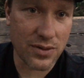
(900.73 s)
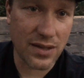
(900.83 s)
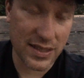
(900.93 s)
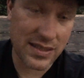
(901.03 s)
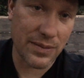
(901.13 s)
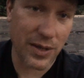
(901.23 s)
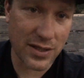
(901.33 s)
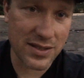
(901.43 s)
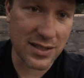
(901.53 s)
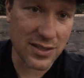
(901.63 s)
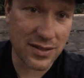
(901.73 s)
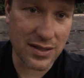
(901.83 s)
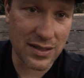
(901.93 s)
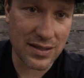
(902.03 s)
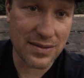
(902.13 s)
I step onto
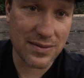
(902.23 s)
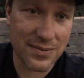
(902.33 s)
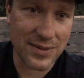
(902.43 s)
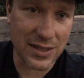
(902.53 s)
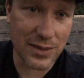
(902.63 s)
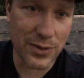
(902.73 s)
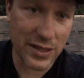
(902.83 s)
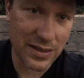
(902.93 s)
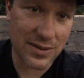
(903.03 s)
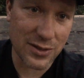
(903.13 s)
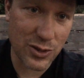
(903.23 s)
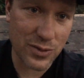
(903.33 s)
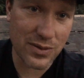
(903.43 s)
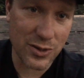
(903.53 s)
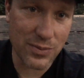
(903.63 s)
the Liberty, the
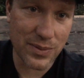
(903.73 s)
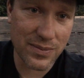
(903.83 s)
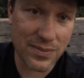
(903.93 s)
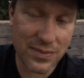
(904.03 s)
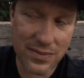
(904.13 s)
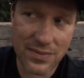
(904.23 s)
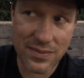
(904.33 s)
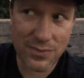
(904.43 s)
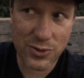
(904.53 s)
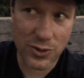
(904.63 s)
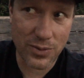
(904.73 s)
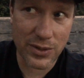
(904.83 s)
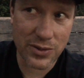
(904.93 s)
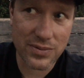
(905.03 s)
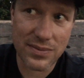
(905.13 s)
new patrol
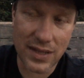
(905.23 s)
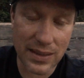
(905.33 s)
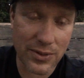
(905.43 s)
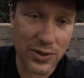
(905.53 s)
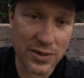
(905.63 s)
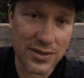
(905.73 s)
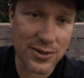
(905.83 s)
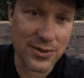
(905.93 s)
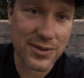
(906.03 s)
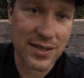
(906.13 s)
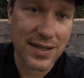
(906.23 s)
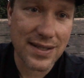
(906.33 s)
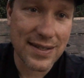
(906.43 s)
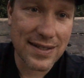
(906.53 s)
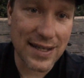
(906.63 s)
boat that I'm going to
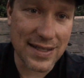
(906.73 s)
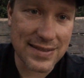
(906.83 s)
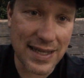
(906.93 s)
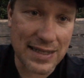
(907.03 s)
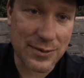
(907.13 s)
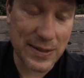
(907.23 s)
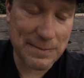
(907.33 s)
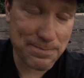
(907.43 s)
deck, right?